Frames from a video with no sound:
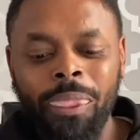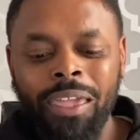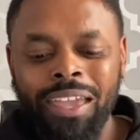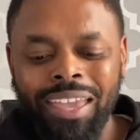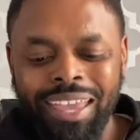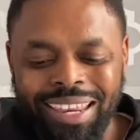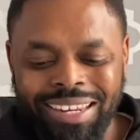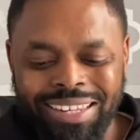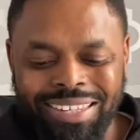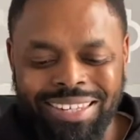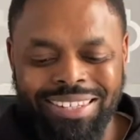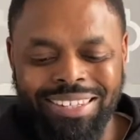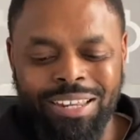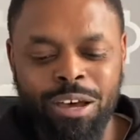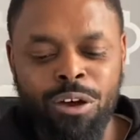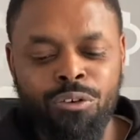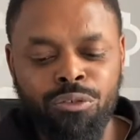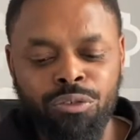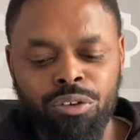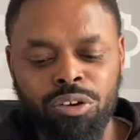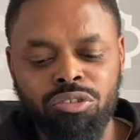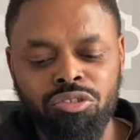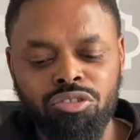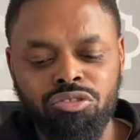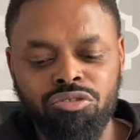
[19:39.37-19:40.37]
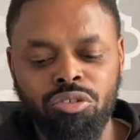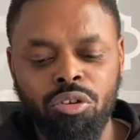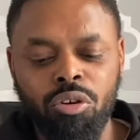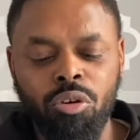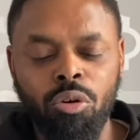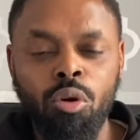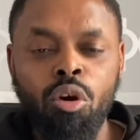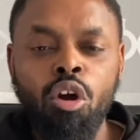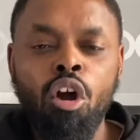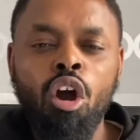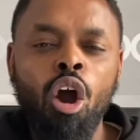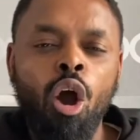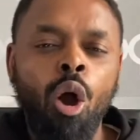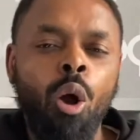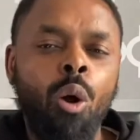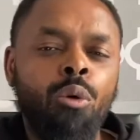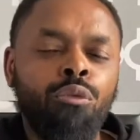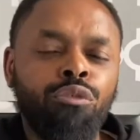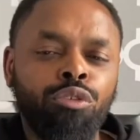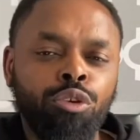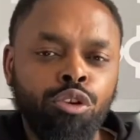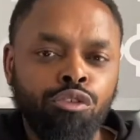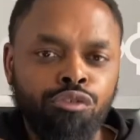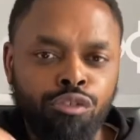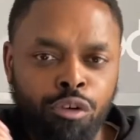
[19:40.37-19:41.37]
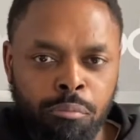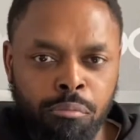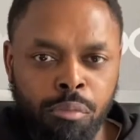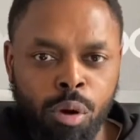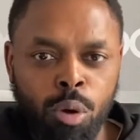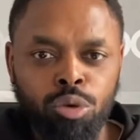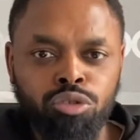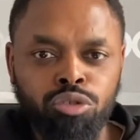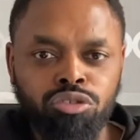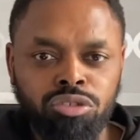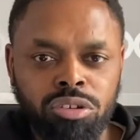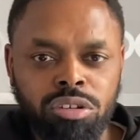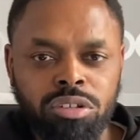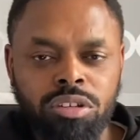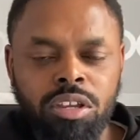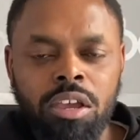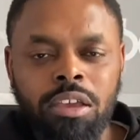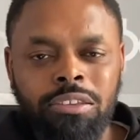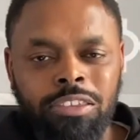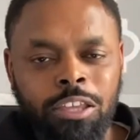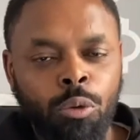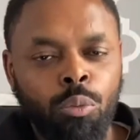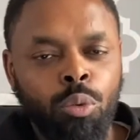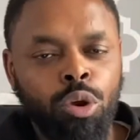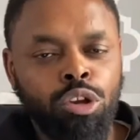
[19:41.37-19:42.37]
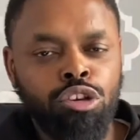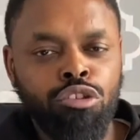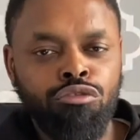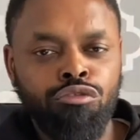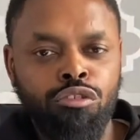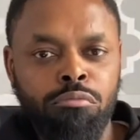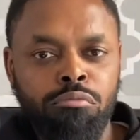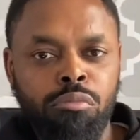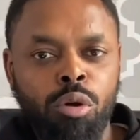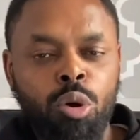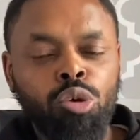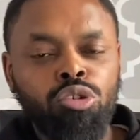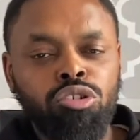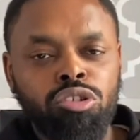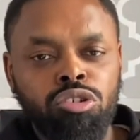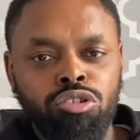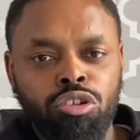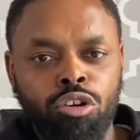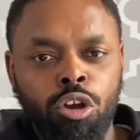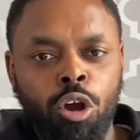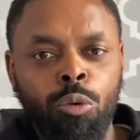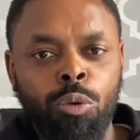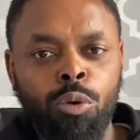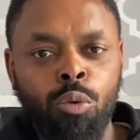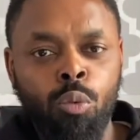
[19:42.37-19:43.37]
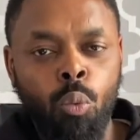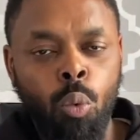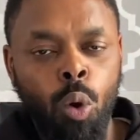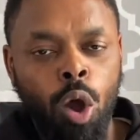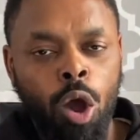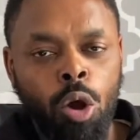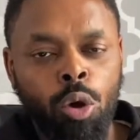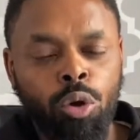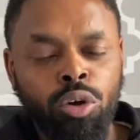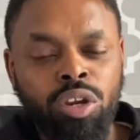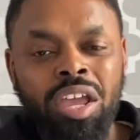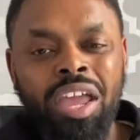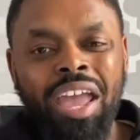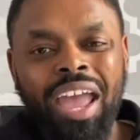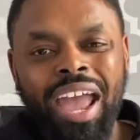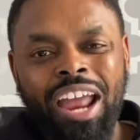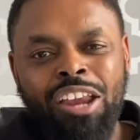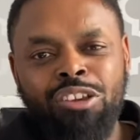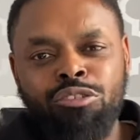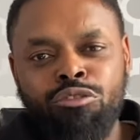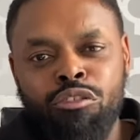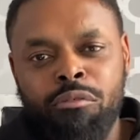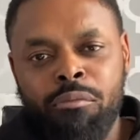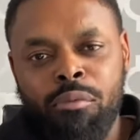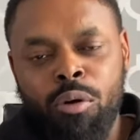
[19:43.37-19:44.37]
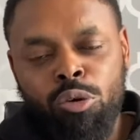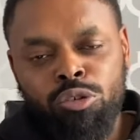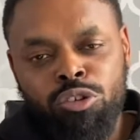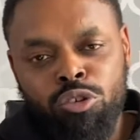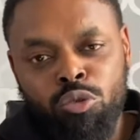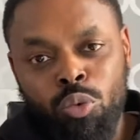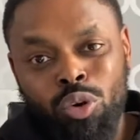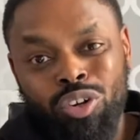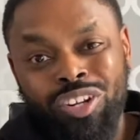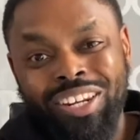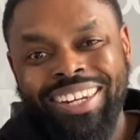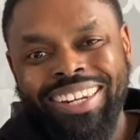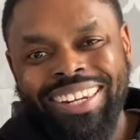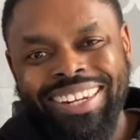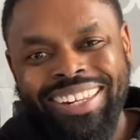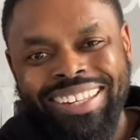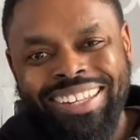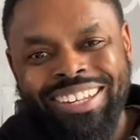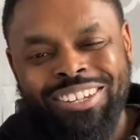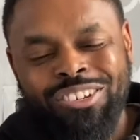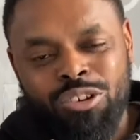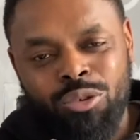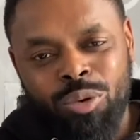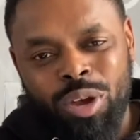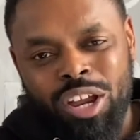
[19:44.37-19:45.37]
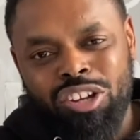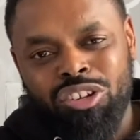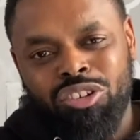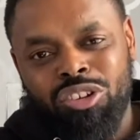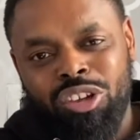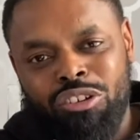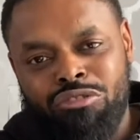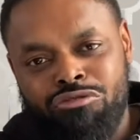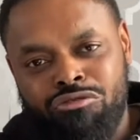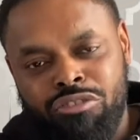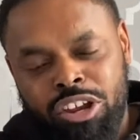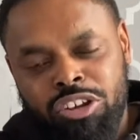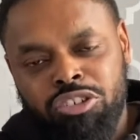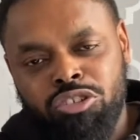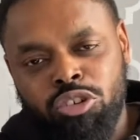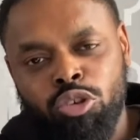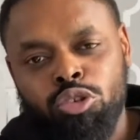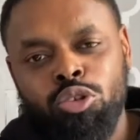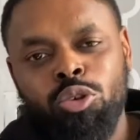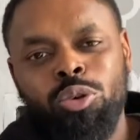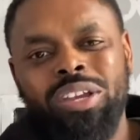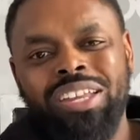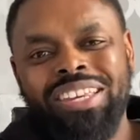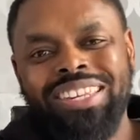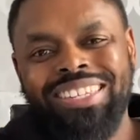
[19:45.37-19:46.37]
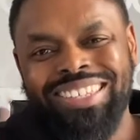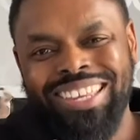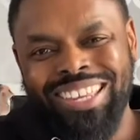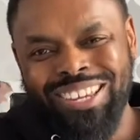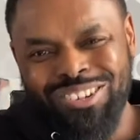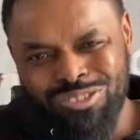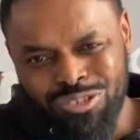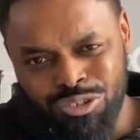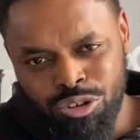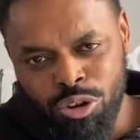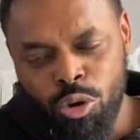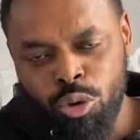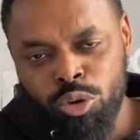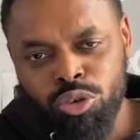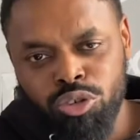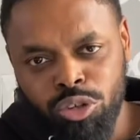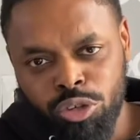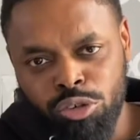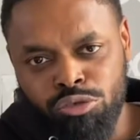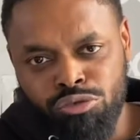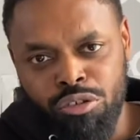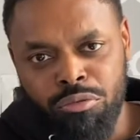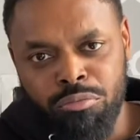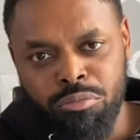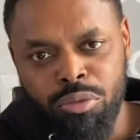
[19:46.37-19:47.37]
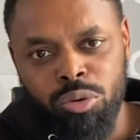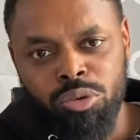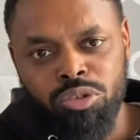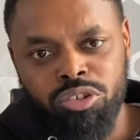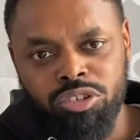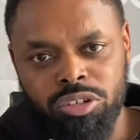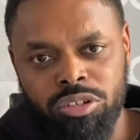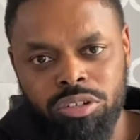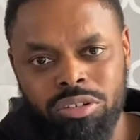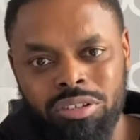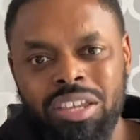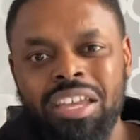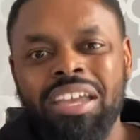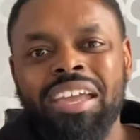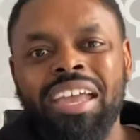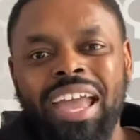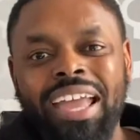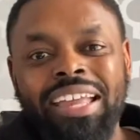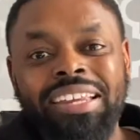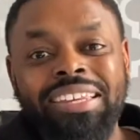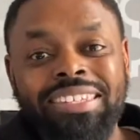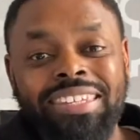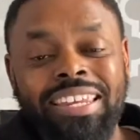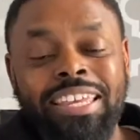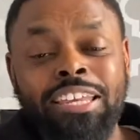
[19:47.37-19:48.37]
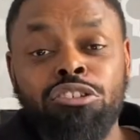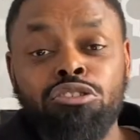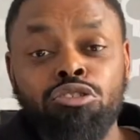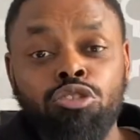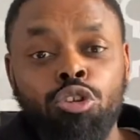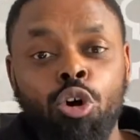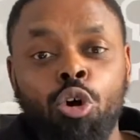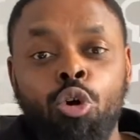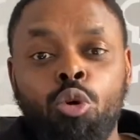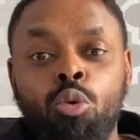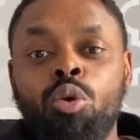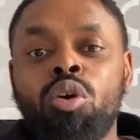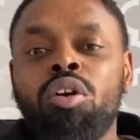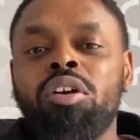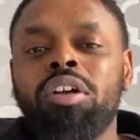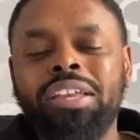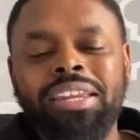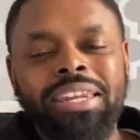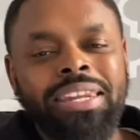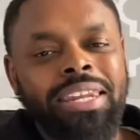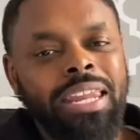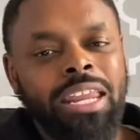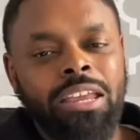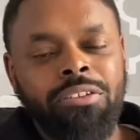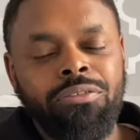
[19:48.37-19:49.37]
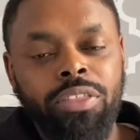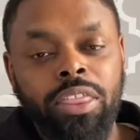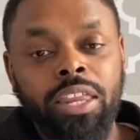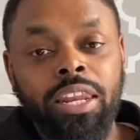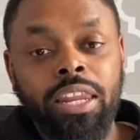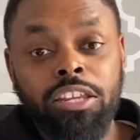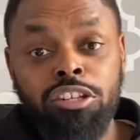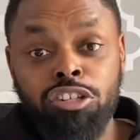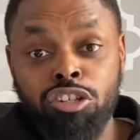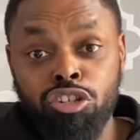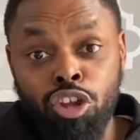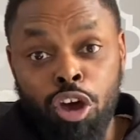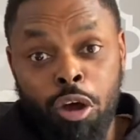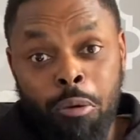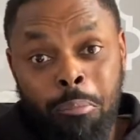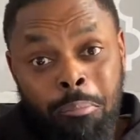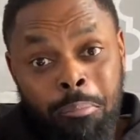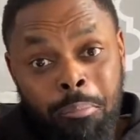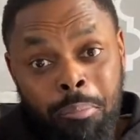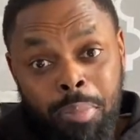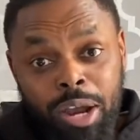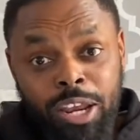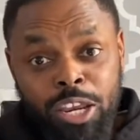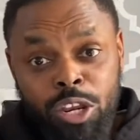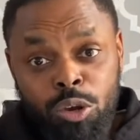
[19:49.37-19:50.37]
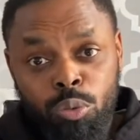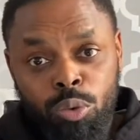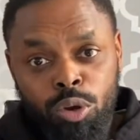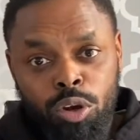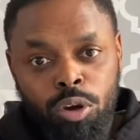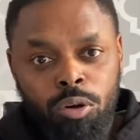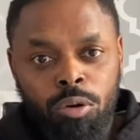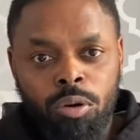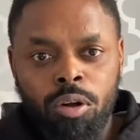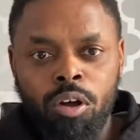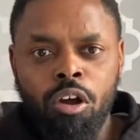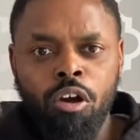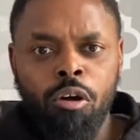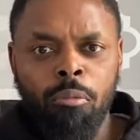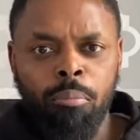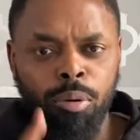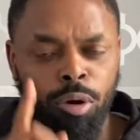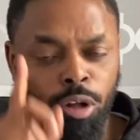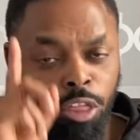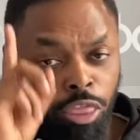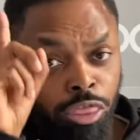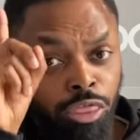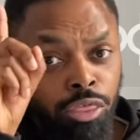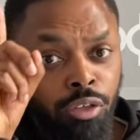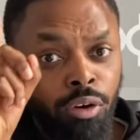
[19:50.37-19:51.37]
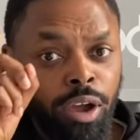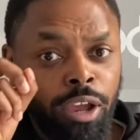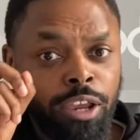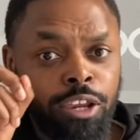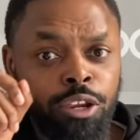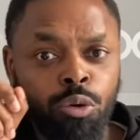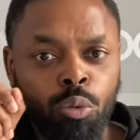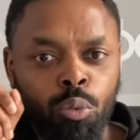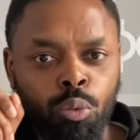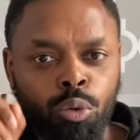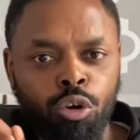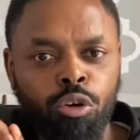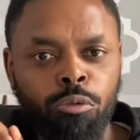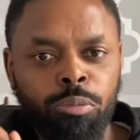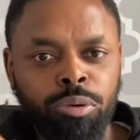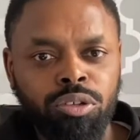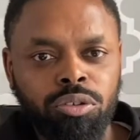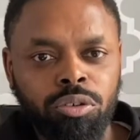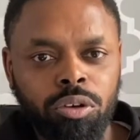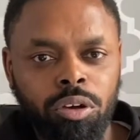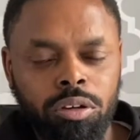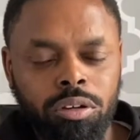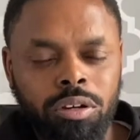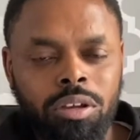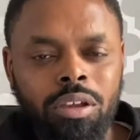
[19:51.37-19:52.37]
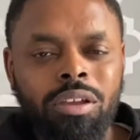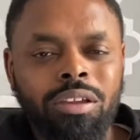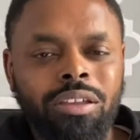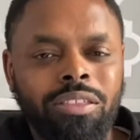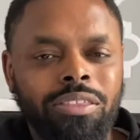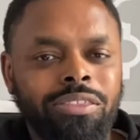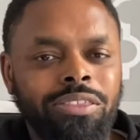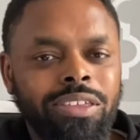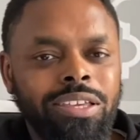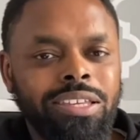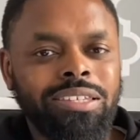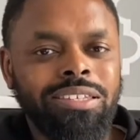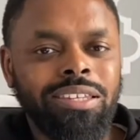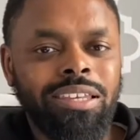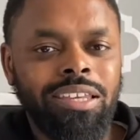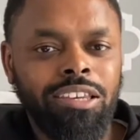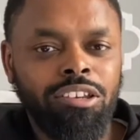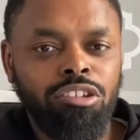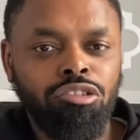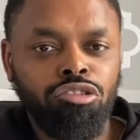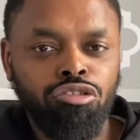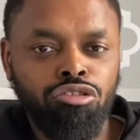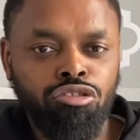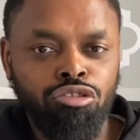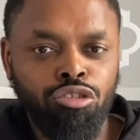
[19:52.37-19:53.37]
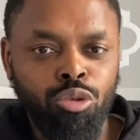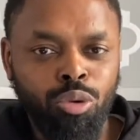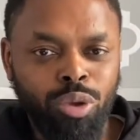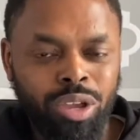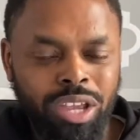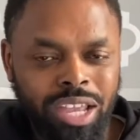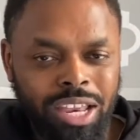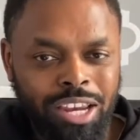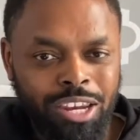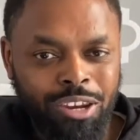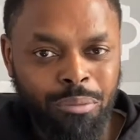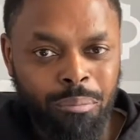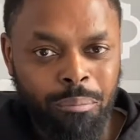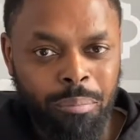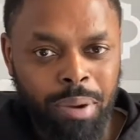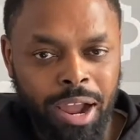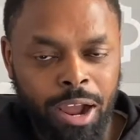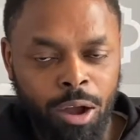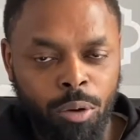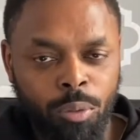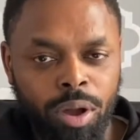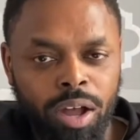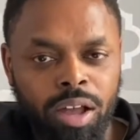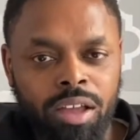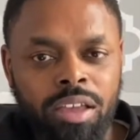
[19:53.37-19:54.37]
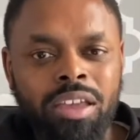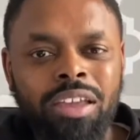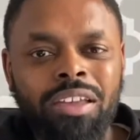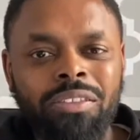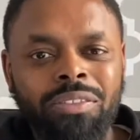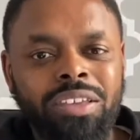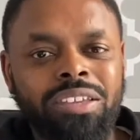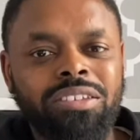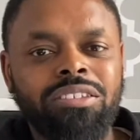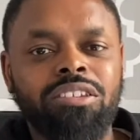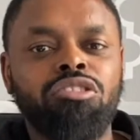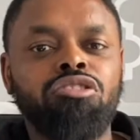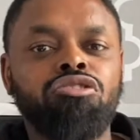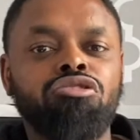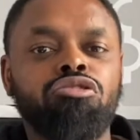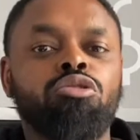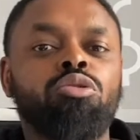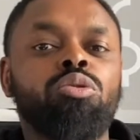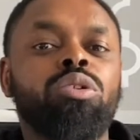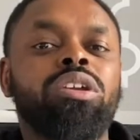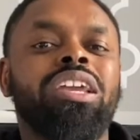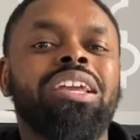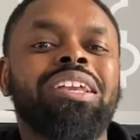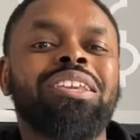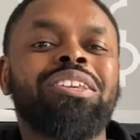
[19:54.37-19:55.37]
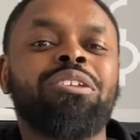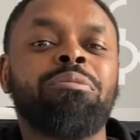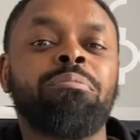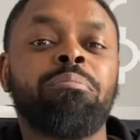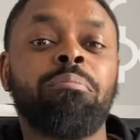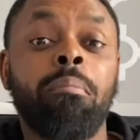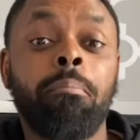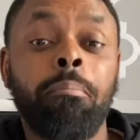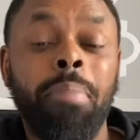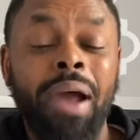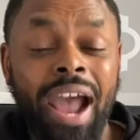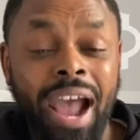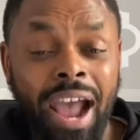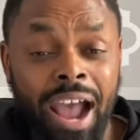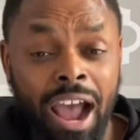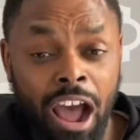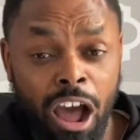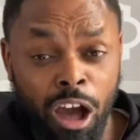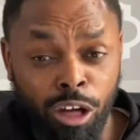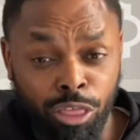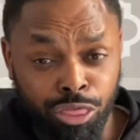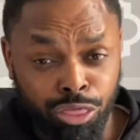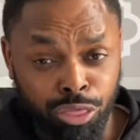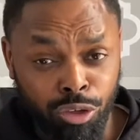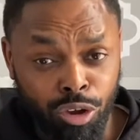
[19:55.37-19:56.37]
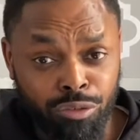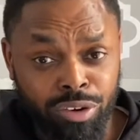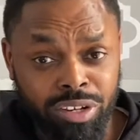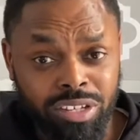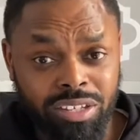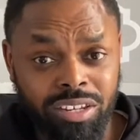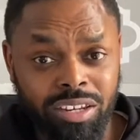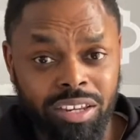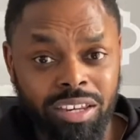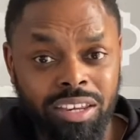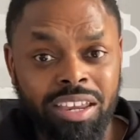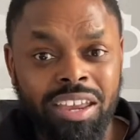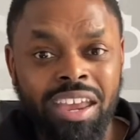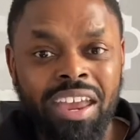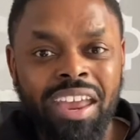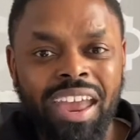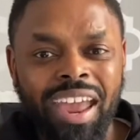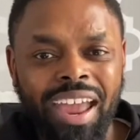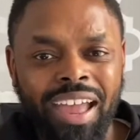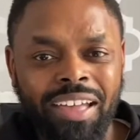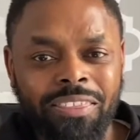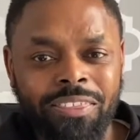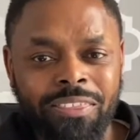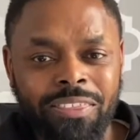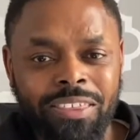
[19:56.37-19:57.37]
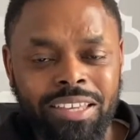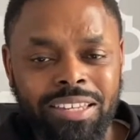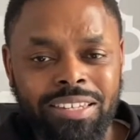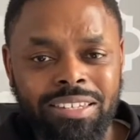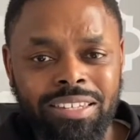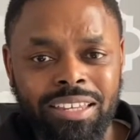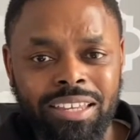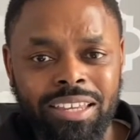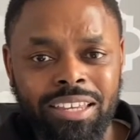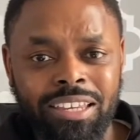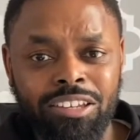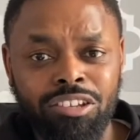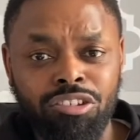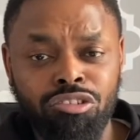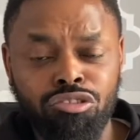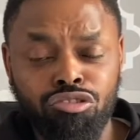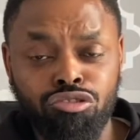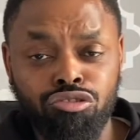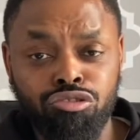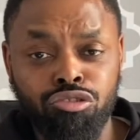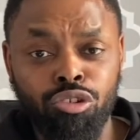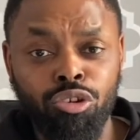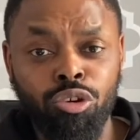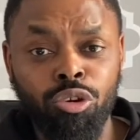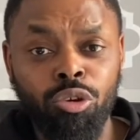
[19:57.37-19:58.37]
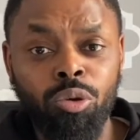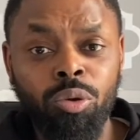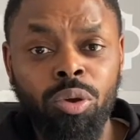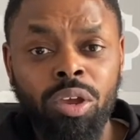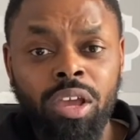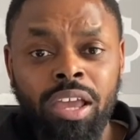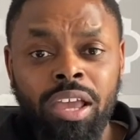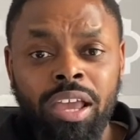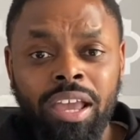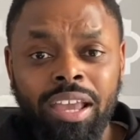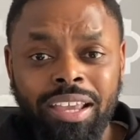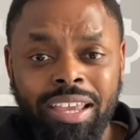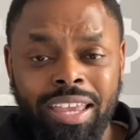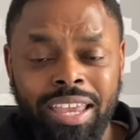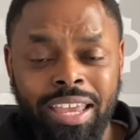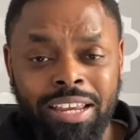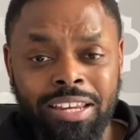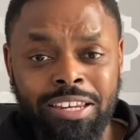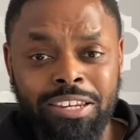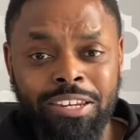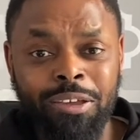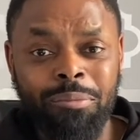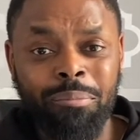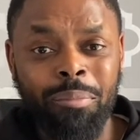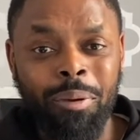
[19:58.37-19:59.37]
It's self-control over your emotions, that when your emotions are going wild and your emotion want to lead you and direct you, you can say no to your emotions and say no, nevertheless, not my will, but thy will be done. This is true kingdom kingdom power. This is true kingdom authority. And this is true kingdom